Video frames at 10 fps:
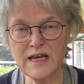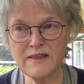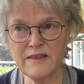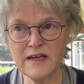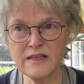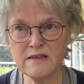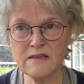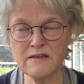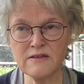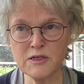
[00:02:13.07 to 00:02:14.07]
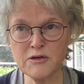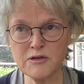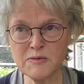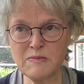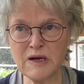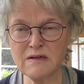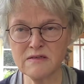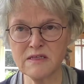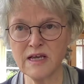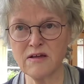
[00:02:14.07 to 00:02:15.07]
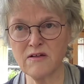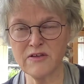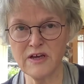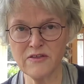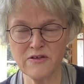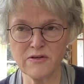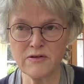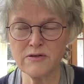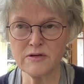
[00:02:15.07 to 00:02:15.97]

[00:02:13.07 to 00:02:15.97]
and then the church buckled like all the other